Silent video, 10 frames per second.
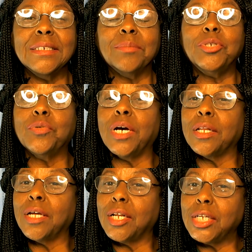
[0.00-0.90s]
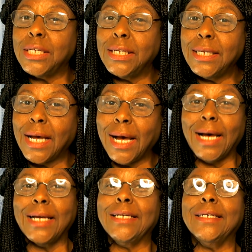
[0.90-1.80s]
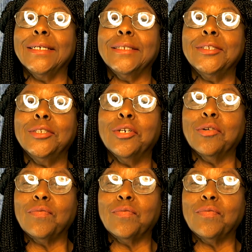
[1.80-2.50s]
Mullein. Don't